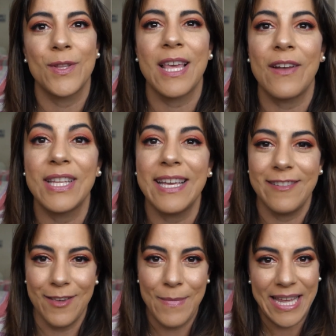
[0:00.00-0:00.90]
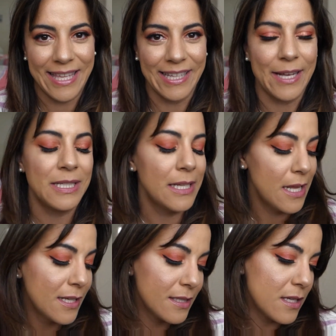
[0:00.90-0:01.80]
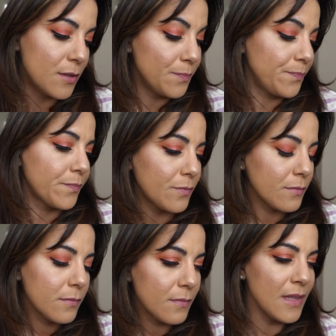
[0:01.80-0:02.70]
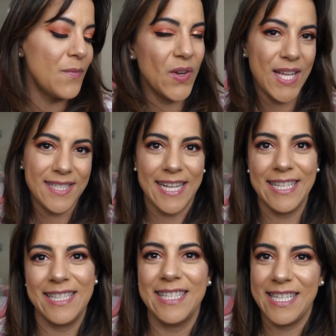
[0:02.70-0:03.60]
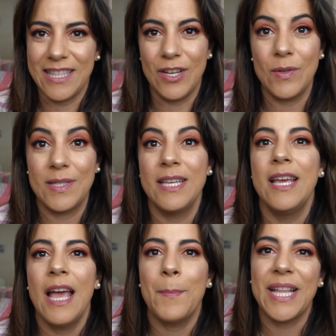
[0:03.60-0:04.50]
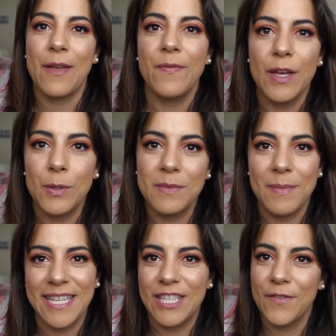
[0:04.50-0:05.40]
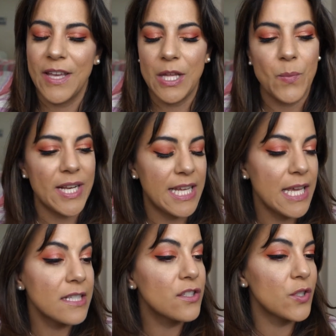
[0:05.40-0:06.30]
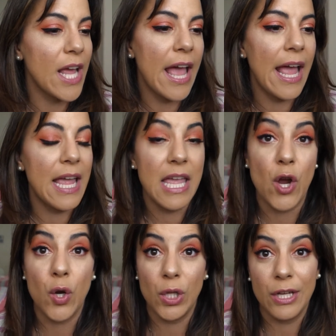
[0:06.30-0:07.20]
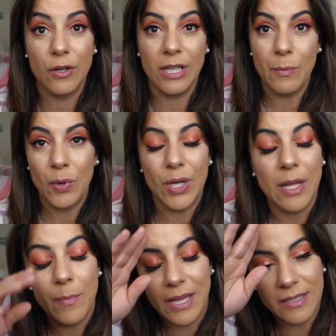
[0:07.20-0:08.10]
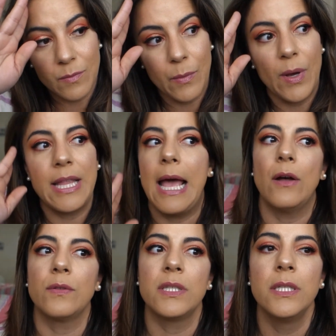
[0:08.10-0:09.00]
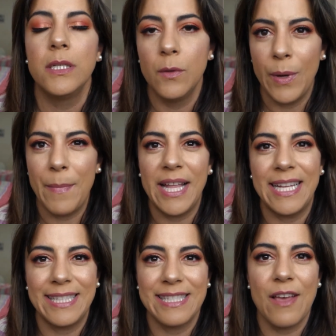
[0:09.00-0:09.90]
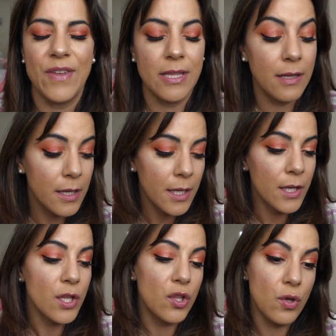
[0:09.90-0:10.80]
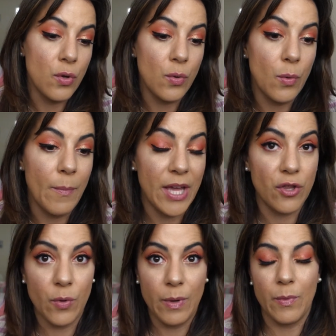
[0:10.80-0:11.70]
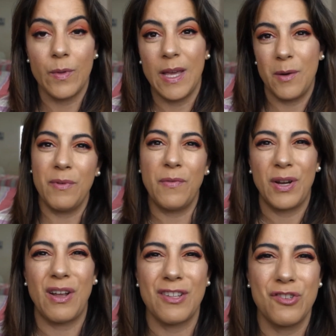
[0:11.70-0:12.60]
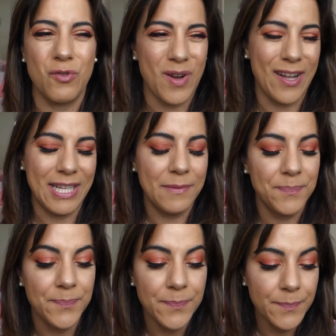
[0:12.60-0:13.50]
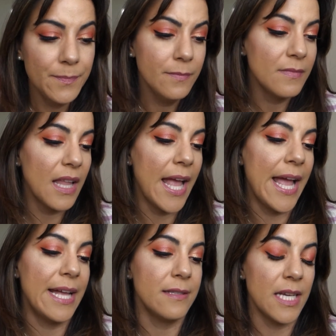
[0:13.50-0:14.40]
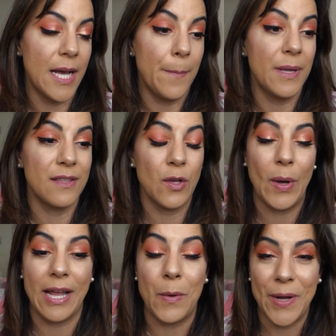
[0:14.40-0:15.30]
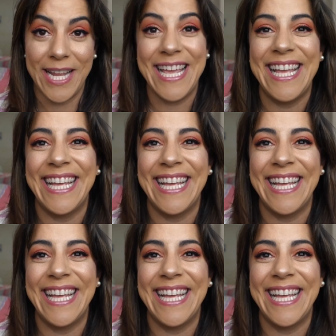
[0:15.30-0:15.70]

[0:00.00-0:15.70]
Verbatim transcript: down in Temecula. So I'm very excited to see those. But I filmed myself getting ready yesterday, early, early morning, because we went out, we met at 7 to make sure we were there before it got too crowded. And um, so I got ready